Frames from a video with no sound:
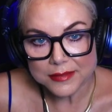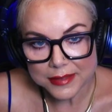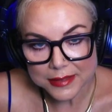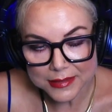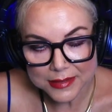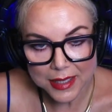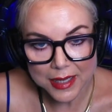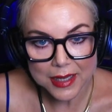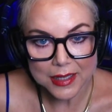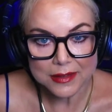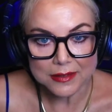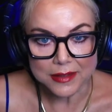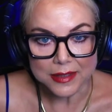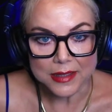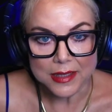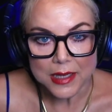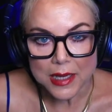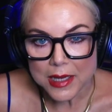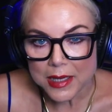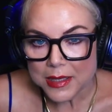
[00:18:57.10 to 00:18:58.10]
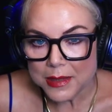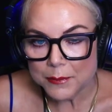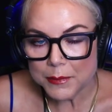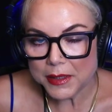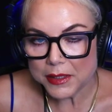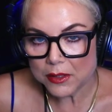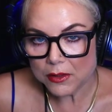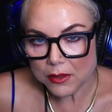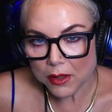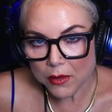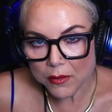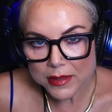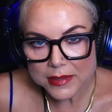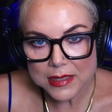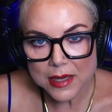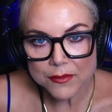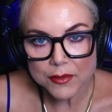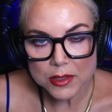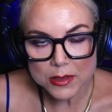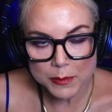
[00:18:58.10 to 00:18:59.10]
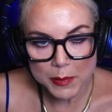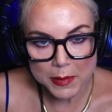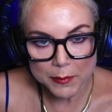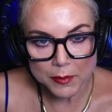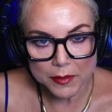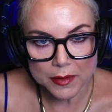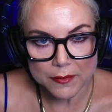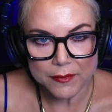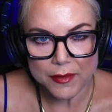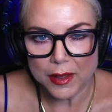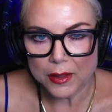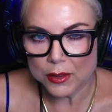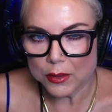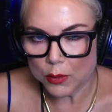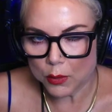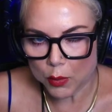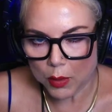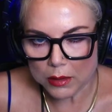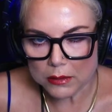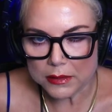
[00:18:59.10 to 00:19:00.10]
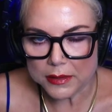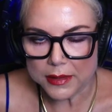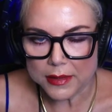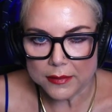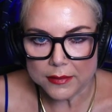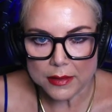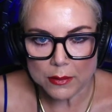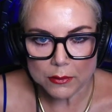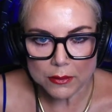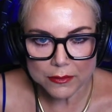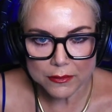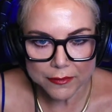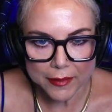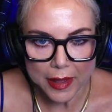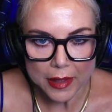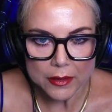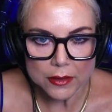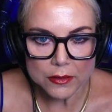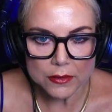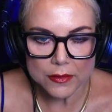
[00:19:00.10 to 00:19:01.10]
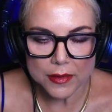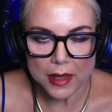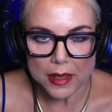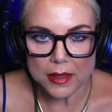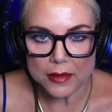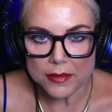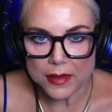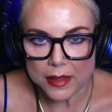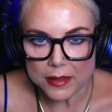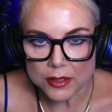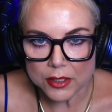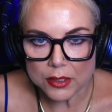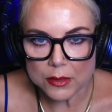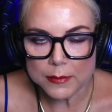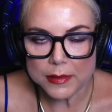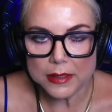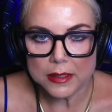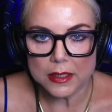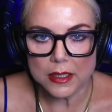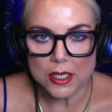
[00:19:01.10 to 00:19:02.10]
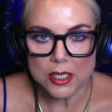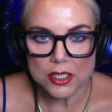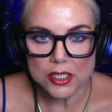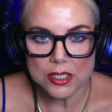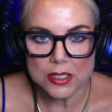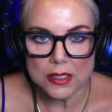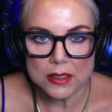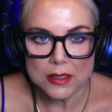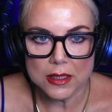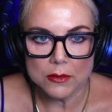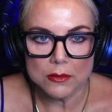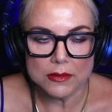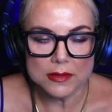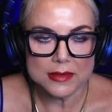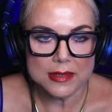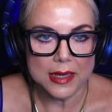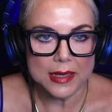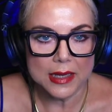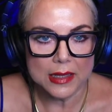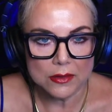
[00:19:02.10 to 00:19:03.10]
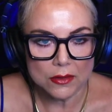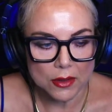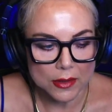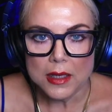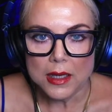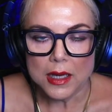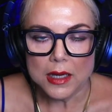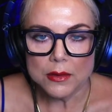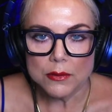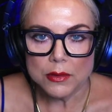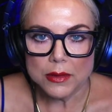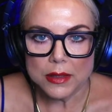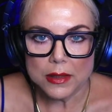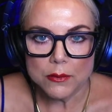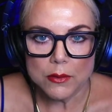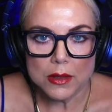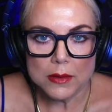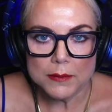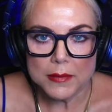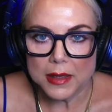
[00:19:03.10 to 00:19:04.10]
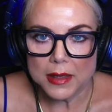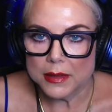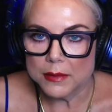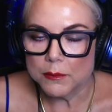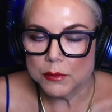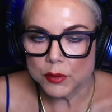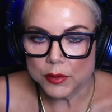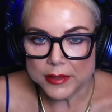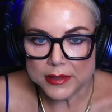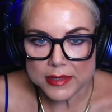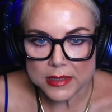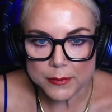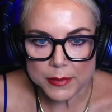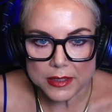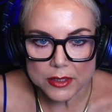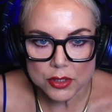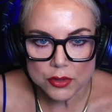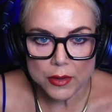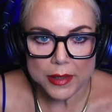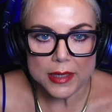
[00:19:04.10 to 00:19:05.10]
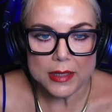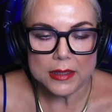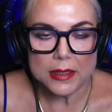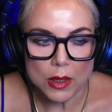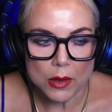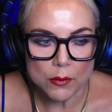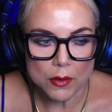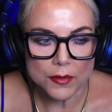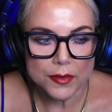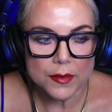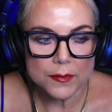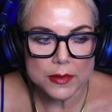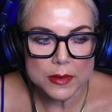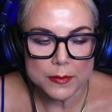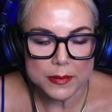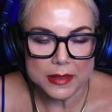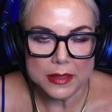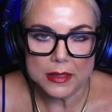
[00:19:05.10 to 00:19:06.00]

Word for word: exactly but you'll always have those people that value quality, that will value yeah. that that human connection, that will say, "Hey, look, I really want my employees to be trained, and I want them to be